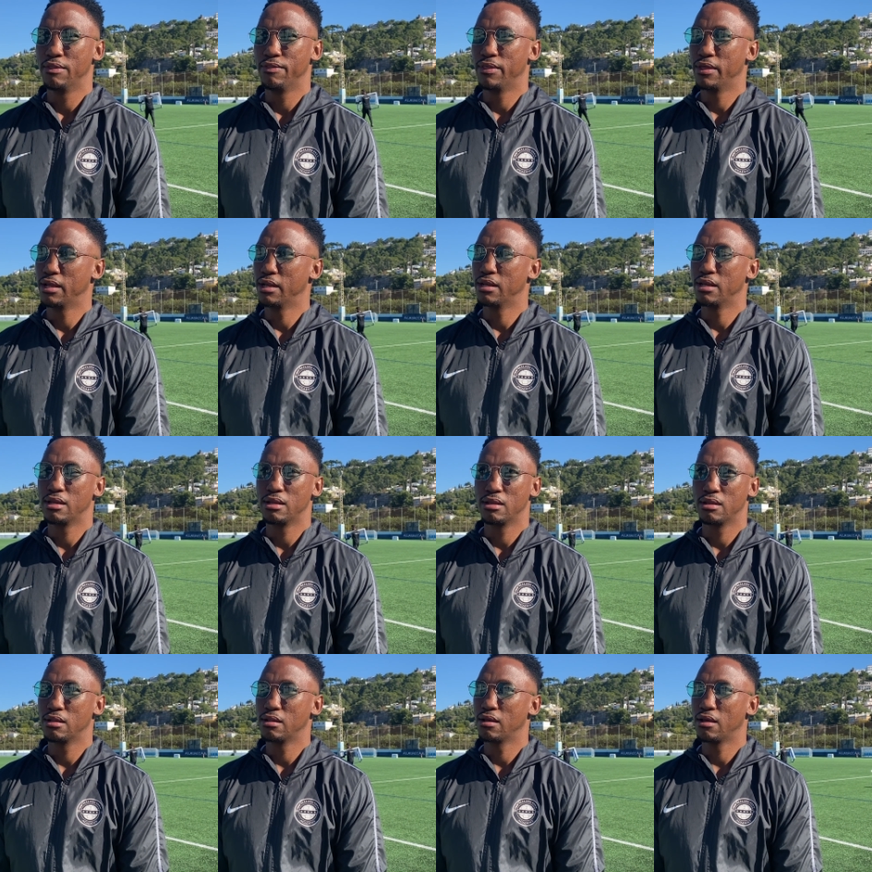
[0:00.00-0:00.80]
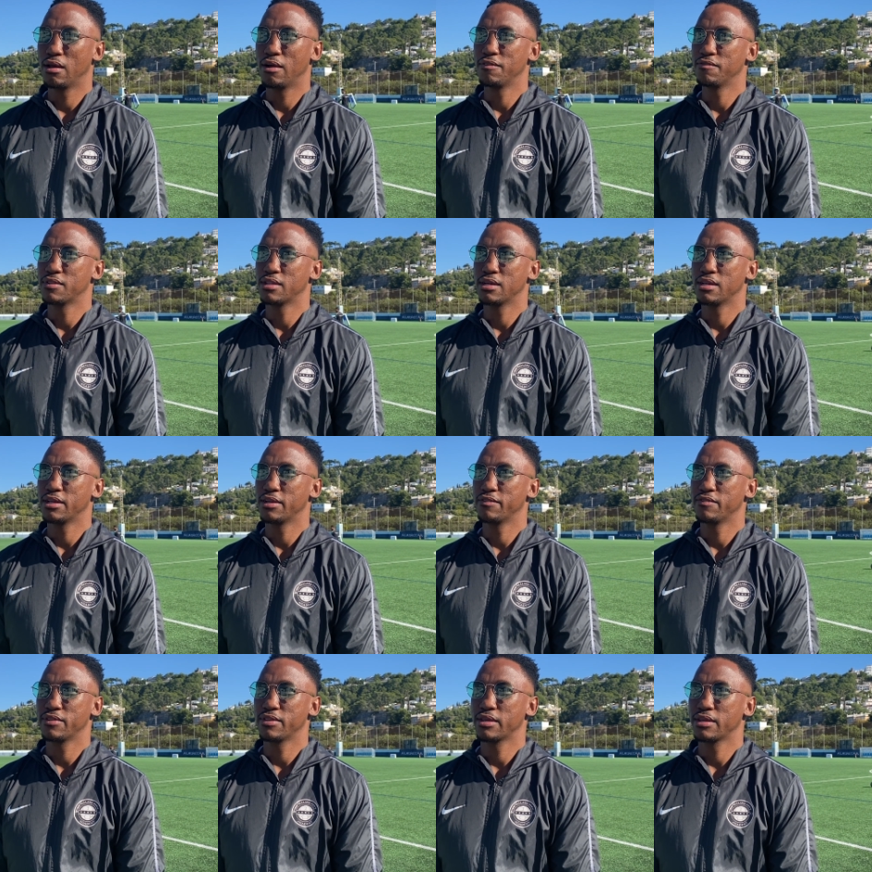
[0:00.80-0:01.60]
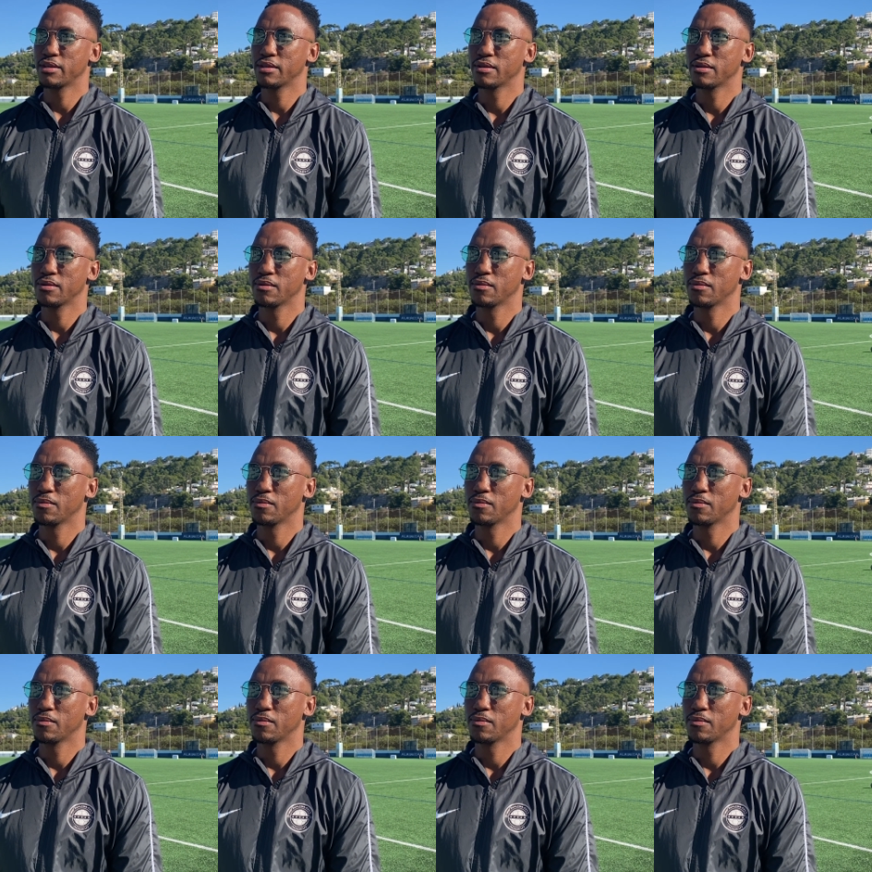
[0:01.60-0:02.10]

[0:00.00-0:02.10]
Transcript: then I've done everything.